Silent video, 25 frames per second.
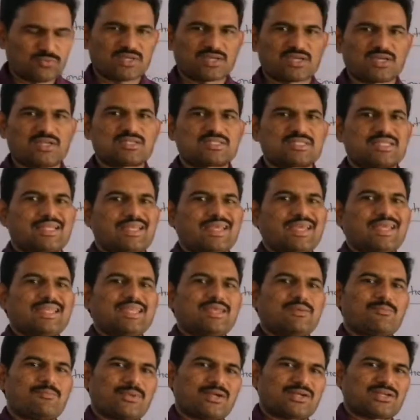you may consider,
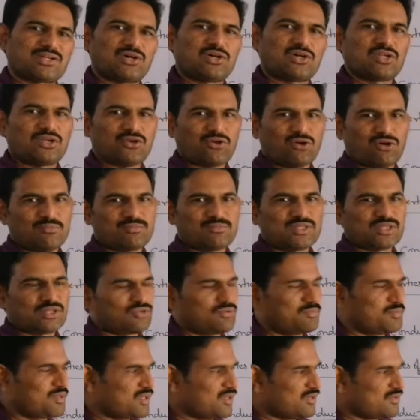any metallic
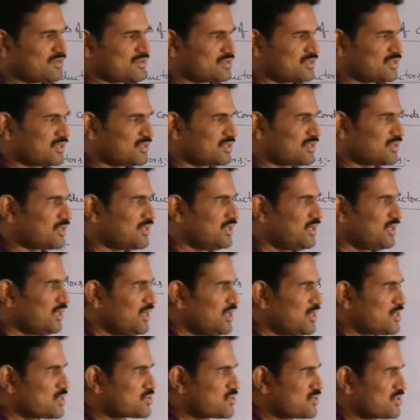object you may consider there.
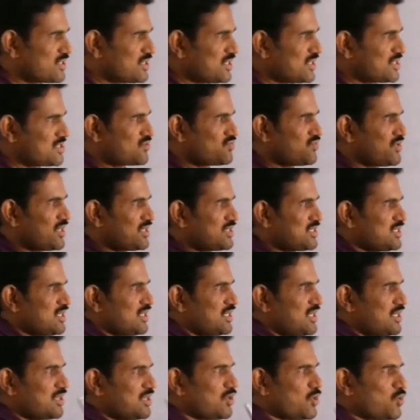So just we are
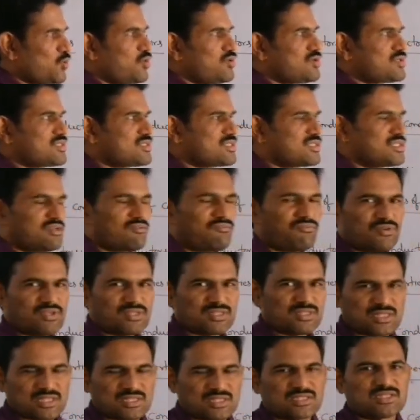taking the Gaussian
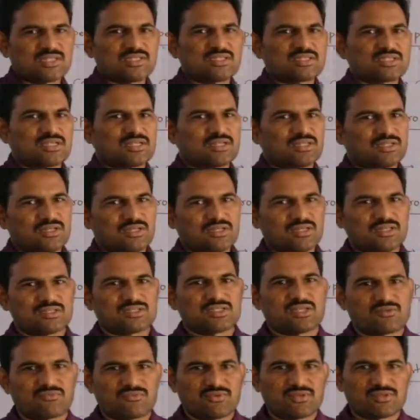surface just inside the
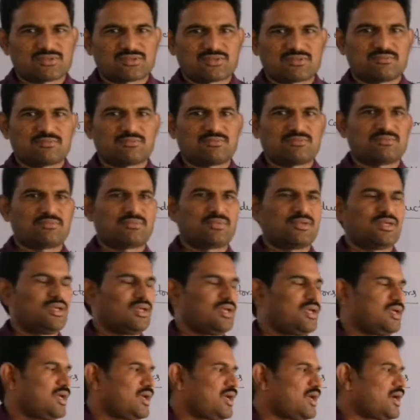surface.
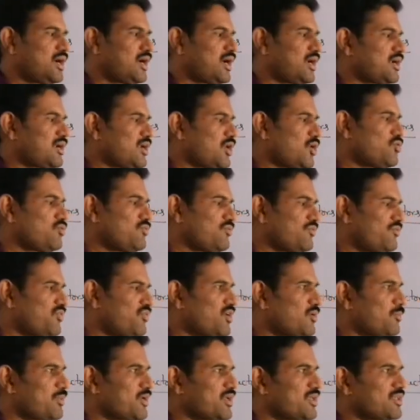And now if
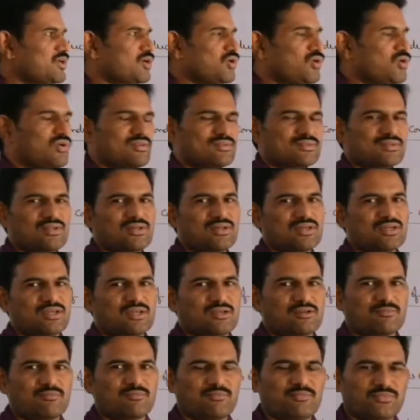you apply the Gauss law
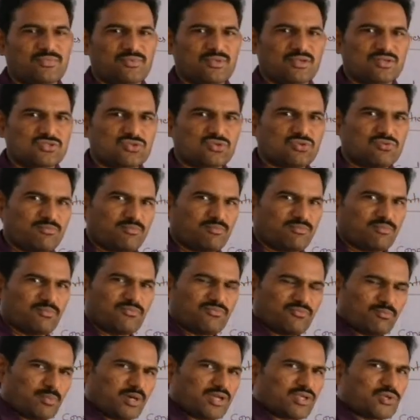here,
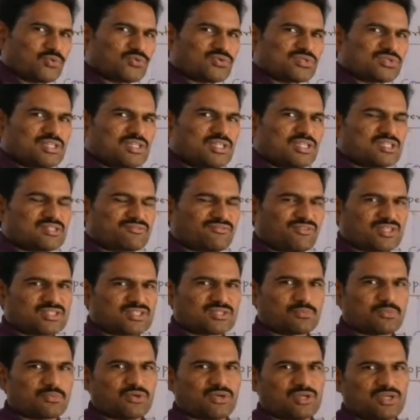so by using this
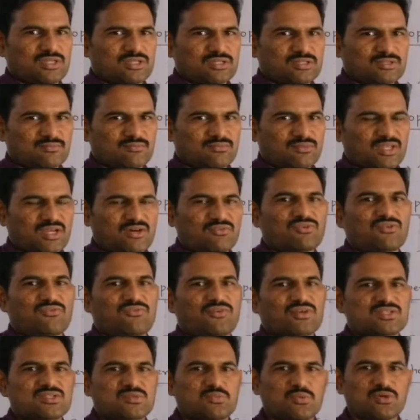first point, our
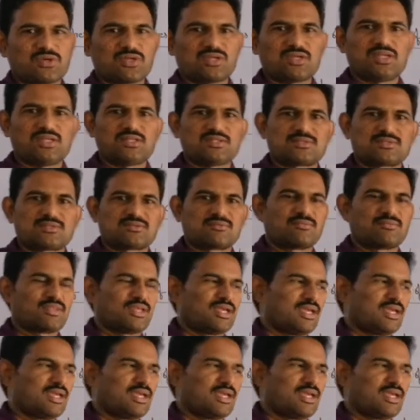first point is